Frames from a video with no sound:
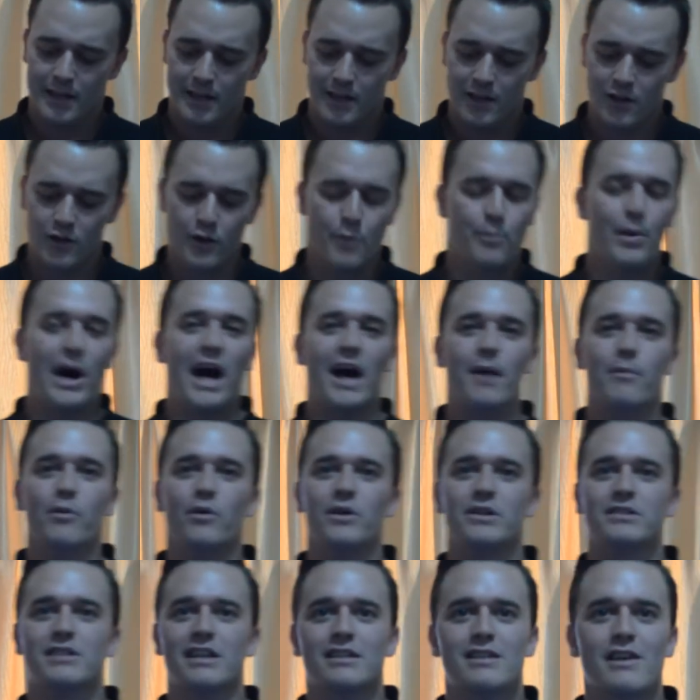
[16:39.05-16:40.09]
You know, the Bible
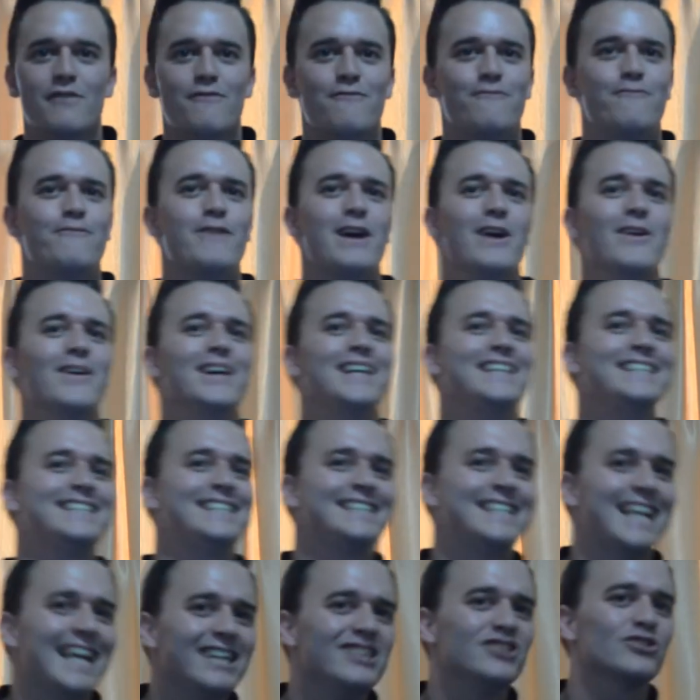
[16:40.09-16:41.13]
is, is a very
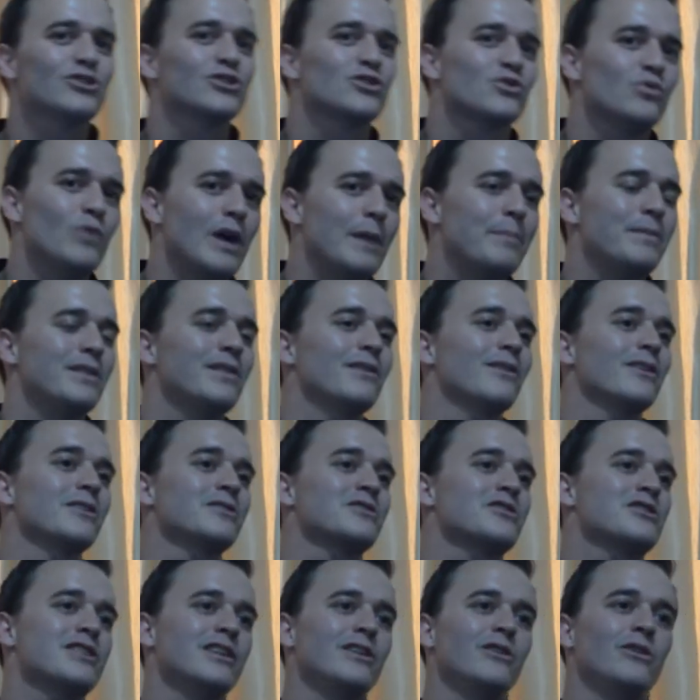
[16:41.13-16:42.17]
dangerous weapon. There are
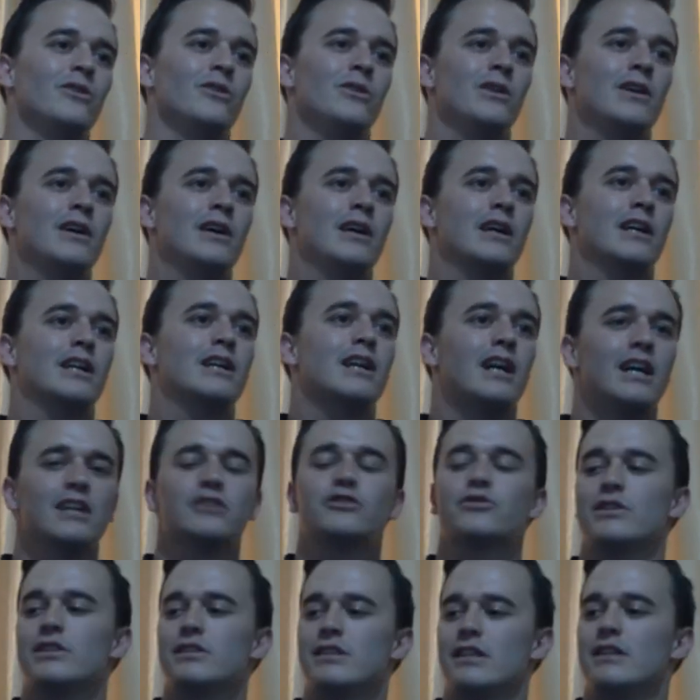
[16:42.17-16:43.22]
still
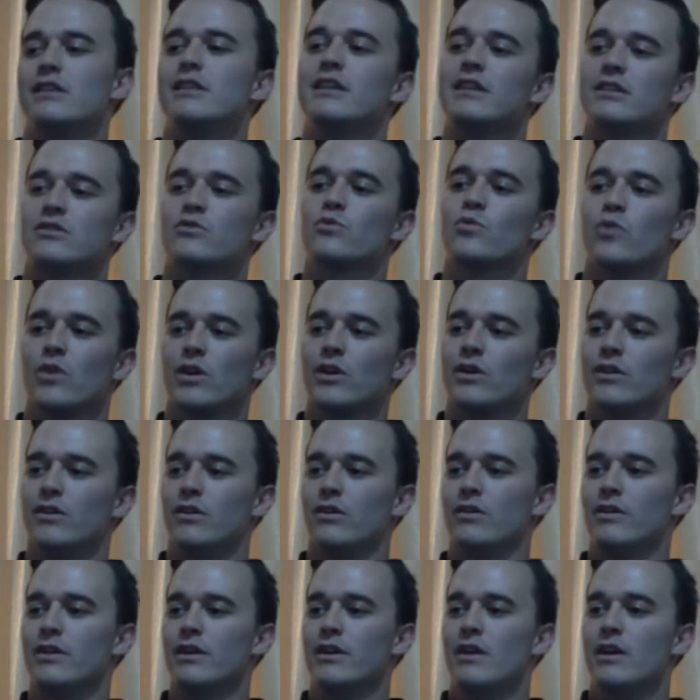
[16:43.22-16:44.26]
countries in this
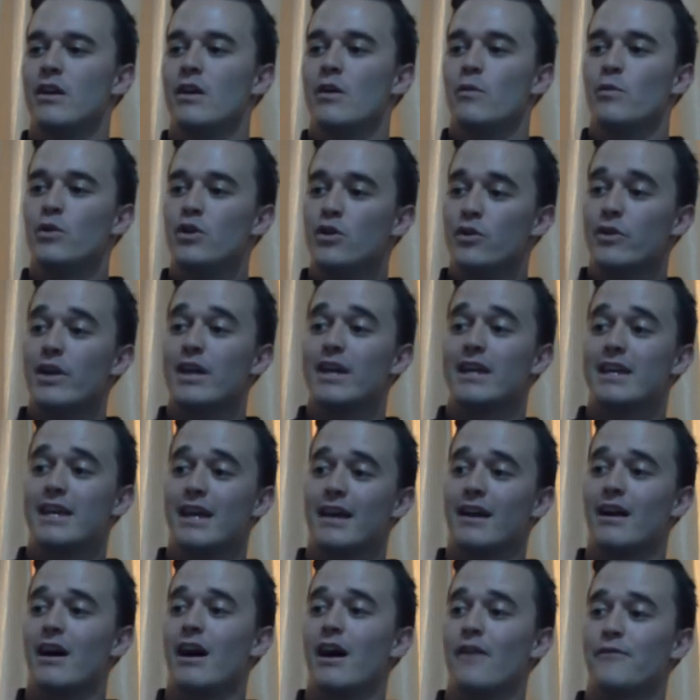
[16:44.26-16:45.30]
world where you can
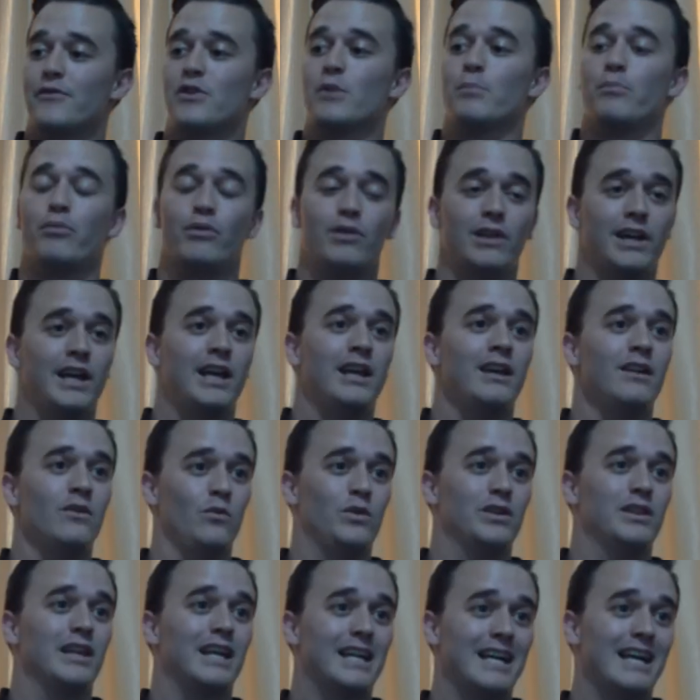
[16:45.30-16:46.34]
get off the plane
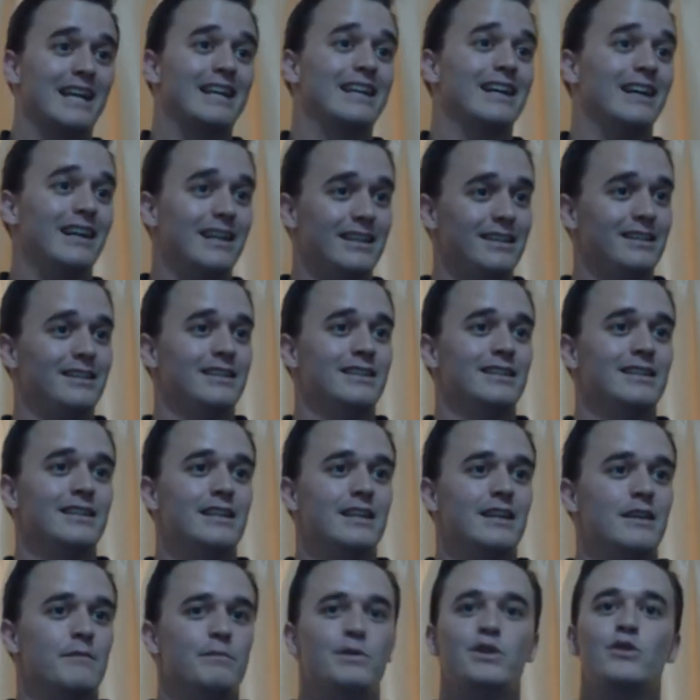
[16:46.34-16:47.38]
with like a gun,
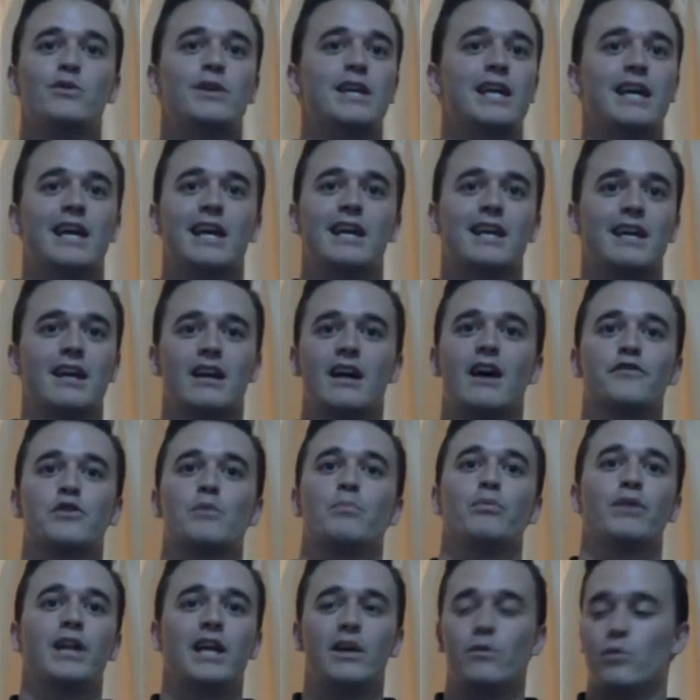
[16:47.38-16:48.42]
but you can't get off
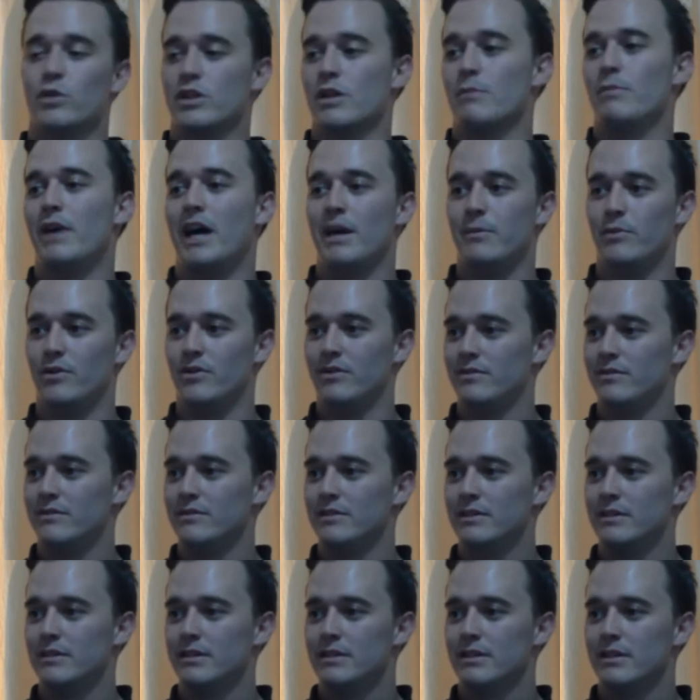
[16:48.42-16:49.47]
the plane with a Bible.
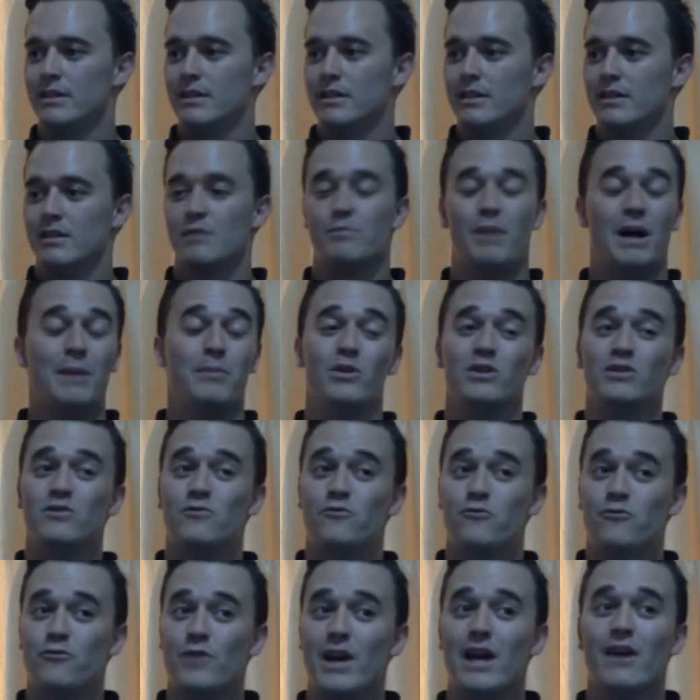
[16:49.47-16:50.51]
Mm-hmm. The Bible That's is
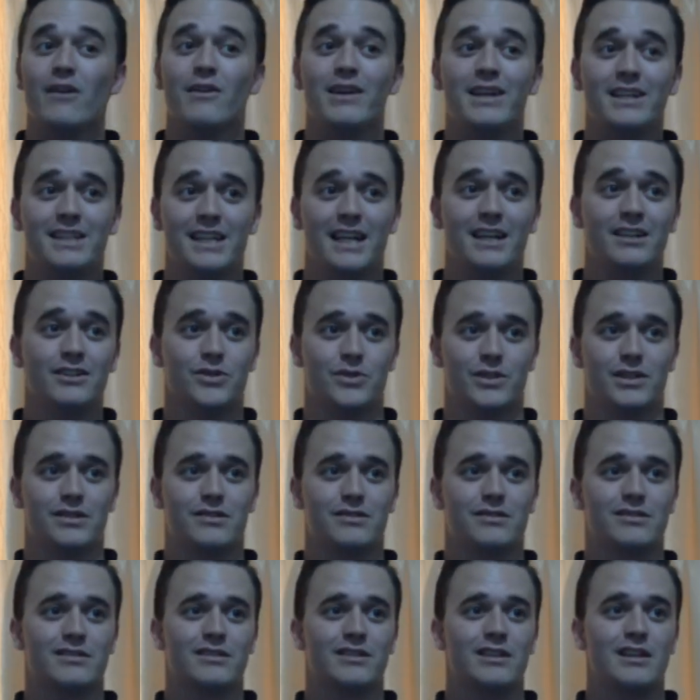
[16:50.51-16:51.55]
true. very
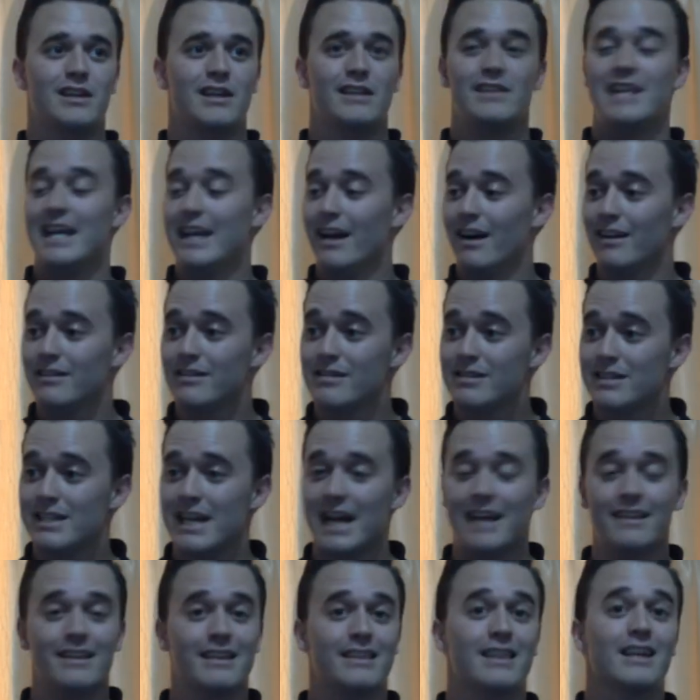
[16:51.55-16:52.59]
dangerous. Mm-hmm. They
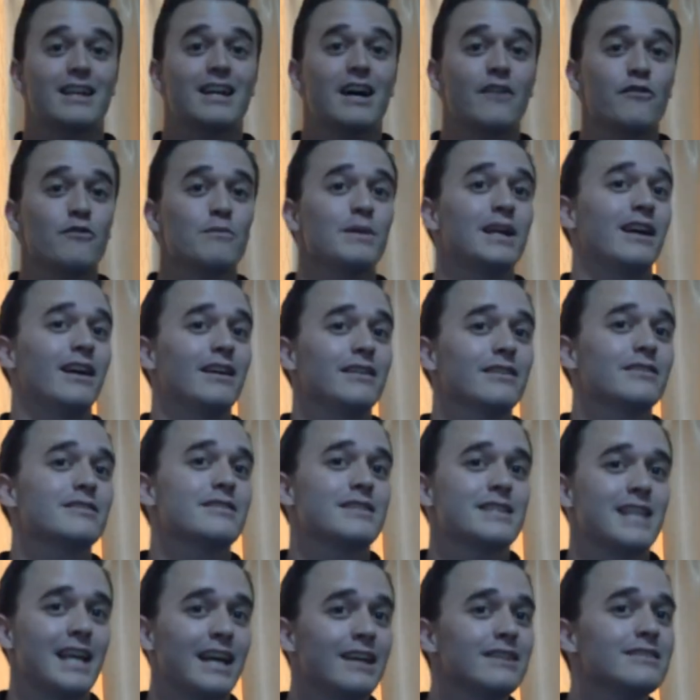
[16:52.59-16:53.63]
understand that. The government
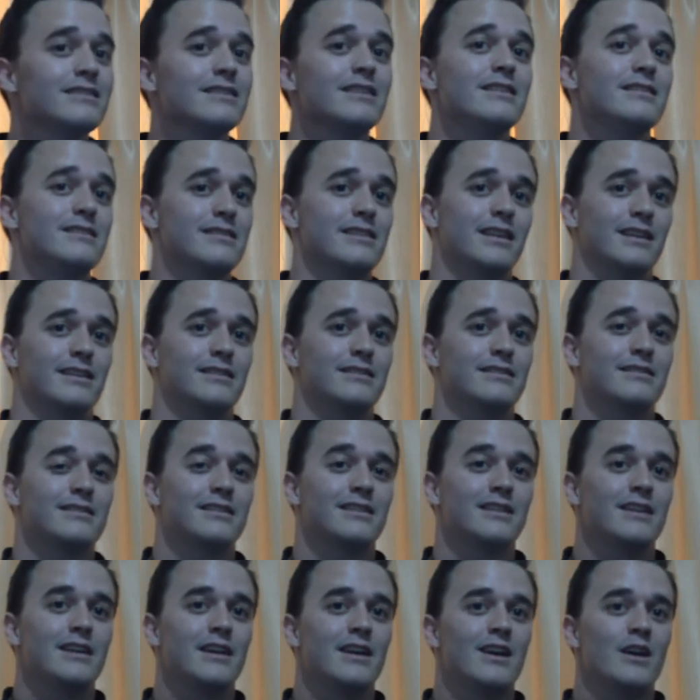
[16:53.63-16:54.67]
understands these
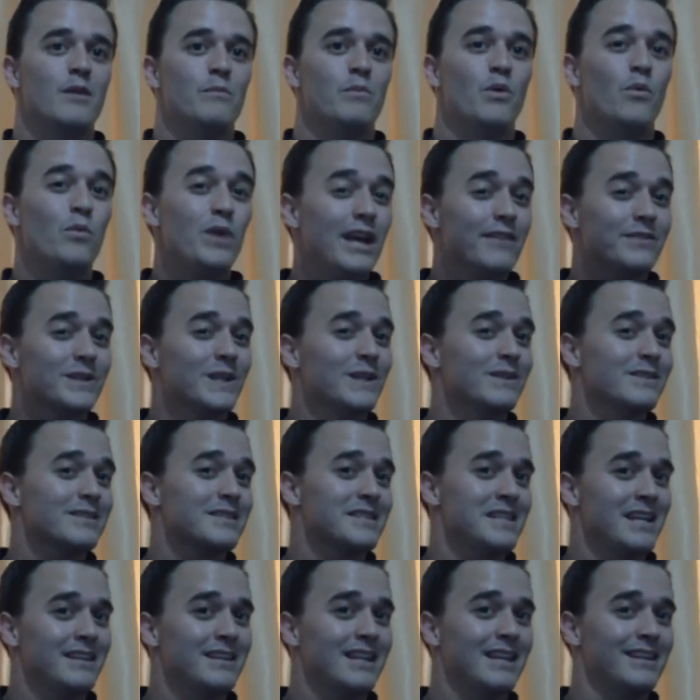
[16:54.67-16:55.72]
things. But we have to
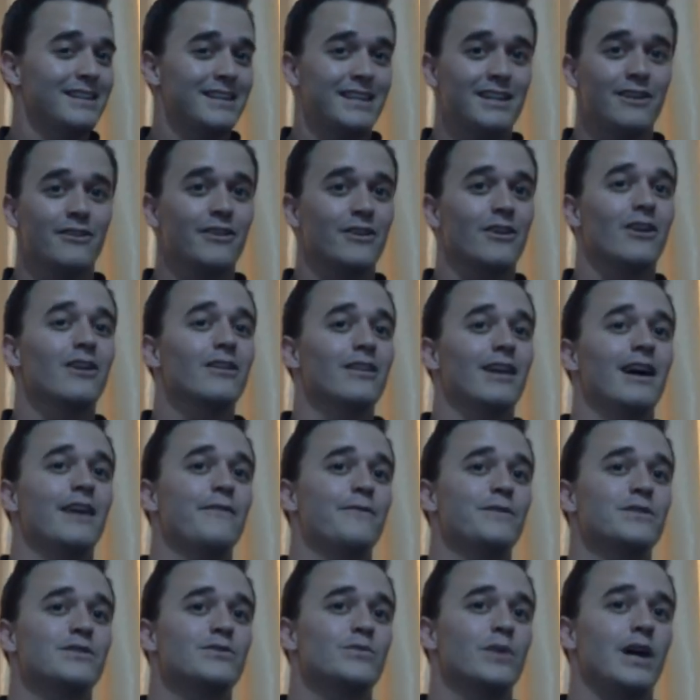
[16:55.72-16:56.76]
understand that here in our
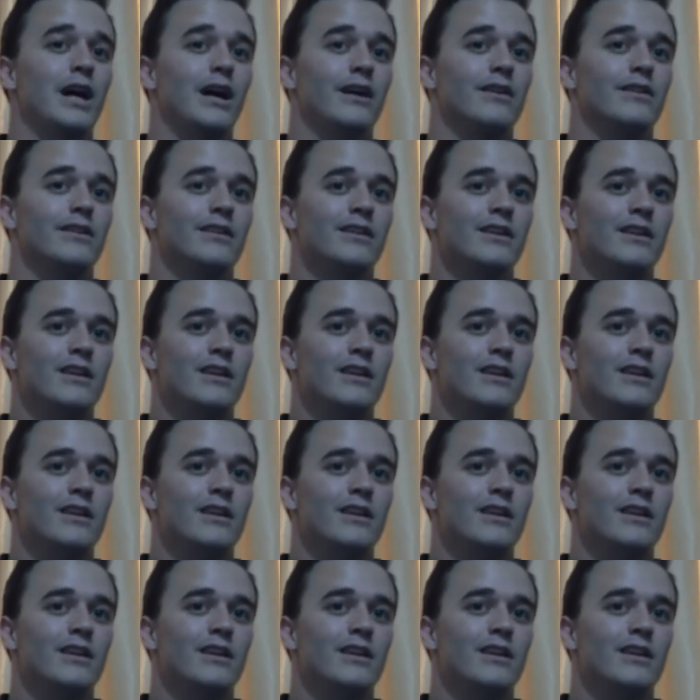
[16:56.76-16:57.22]
life as well.